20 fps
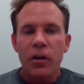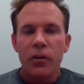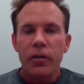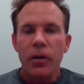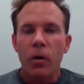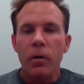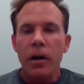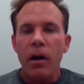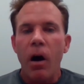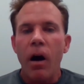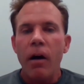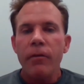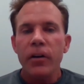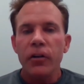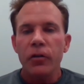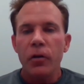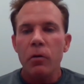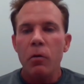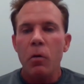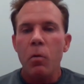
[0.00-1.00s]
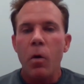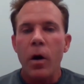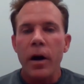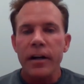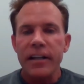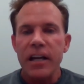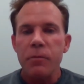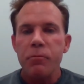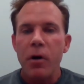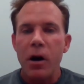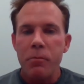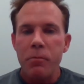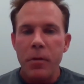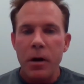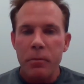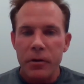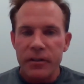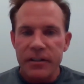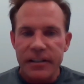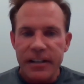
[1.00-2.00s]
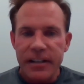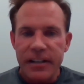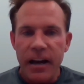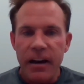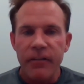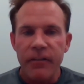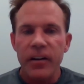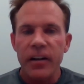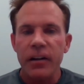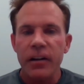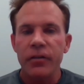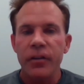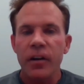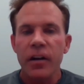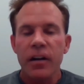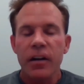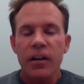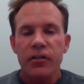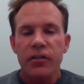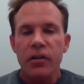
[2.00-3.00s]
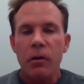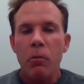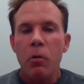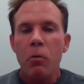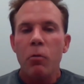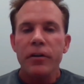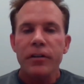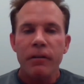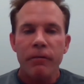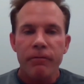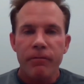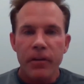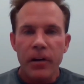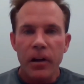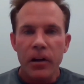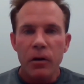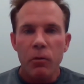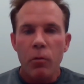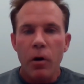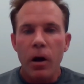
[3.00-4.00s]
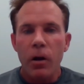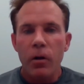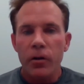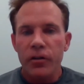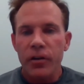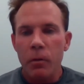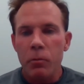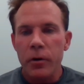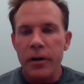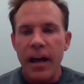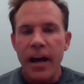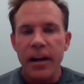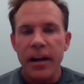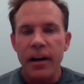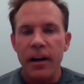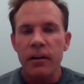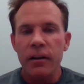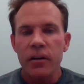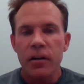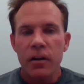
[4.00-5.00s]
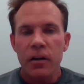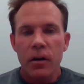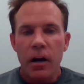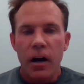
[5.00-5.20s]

So obviously we want to keep our members safe. And if someone wasn't feeling well, or someone had a